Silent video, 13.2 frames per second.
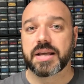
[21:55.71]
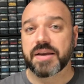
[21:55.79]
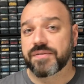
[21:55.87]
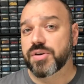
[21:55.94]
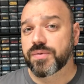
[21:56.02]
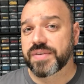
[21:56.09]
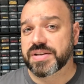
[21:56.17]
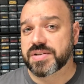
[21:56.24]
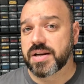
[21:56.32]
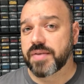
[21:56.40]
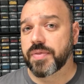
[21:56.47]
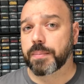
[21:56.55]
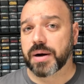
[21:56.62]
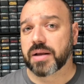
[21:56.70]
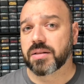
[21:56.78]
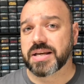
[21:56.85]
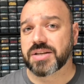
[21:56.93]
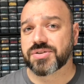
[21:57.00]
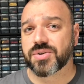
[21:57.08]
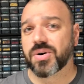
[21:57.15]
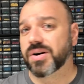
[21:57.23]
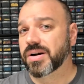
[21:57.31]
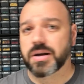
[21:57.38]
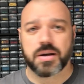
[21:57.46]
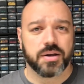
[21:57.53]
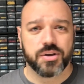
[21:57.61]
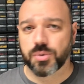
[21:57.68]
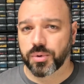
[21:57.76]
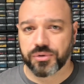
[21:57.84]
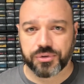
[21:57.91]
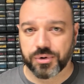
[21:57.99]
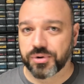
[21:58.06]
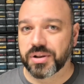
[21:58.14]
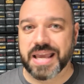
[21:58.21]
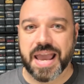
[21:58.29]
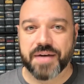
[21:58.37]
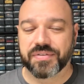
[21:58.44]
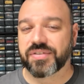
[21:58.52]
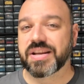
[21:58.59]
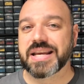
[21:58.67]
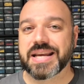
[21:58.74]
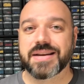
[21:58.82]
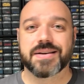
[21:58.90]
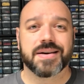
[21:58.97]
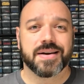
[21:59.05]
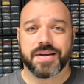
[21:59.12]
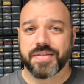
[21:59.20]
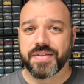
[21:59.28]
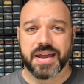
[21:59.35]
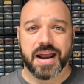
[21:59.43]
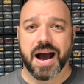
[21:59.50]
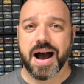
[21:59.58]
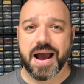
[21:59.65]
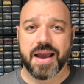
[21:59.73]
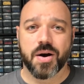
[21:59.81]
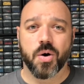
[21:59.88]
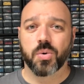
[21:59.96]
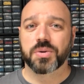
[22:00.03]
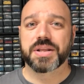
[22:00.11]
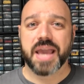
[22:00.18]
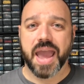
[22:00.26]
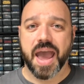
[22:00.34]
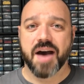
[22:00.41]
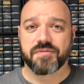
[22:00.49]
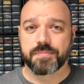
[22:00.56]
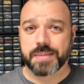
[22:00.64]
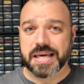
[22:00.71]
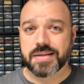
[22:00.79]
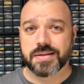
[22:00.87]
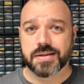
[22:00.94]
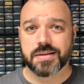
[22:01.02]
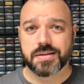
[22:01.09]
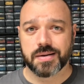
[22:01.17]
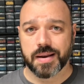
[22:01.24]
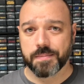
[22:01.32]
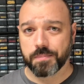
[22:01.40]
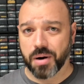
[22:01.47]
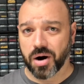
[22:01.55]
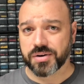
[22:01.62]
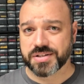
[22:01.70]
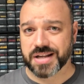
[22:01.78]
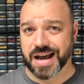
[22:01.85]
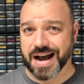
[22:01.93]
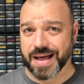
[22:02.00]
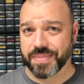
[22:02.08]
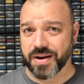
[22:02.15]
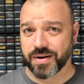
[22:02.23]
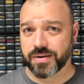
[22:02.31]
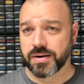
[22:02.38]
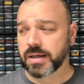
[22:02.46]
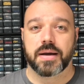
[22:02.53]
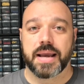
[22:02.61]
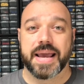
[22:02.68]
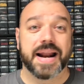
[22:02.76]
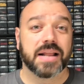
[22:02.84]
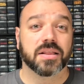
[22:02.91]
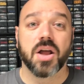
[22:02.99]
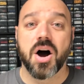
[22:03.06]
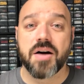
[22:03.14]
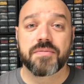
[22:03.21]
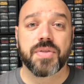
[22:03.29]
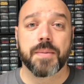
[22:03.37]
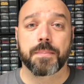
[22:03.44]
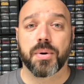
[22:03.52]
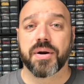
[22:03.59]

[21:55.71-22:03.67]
If you visited the Bricklink store, you will certainly have seen that I only have pieces and parts on there. And I love the